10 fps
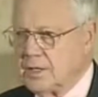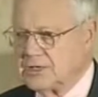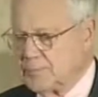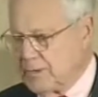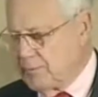I
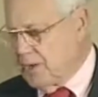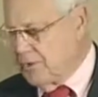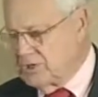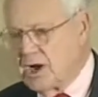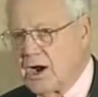spend my
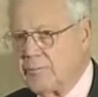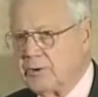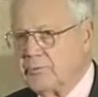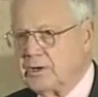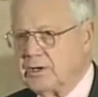
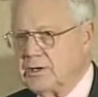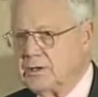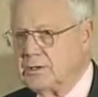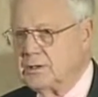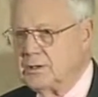retirement money
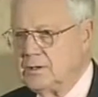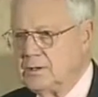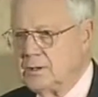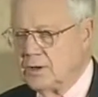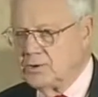
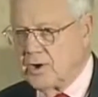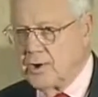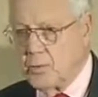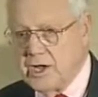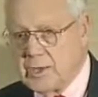on trying
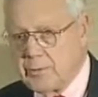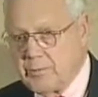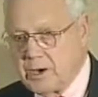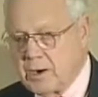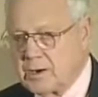to wake up
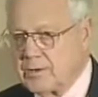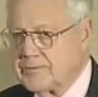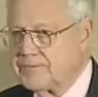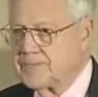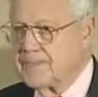America.
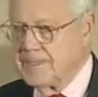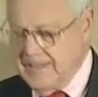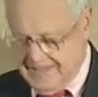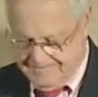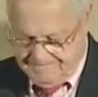
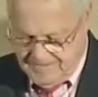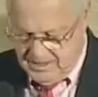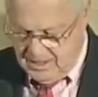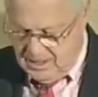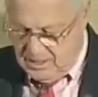Okay.
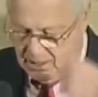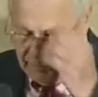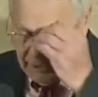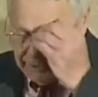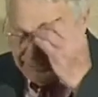
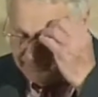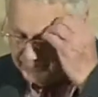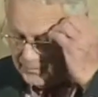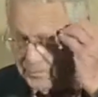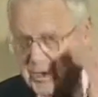But,
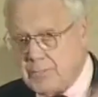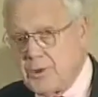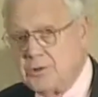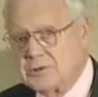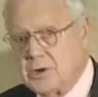beg your
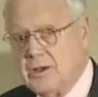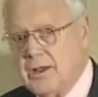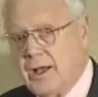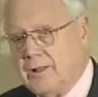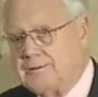pardon, sir?
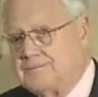Yeah.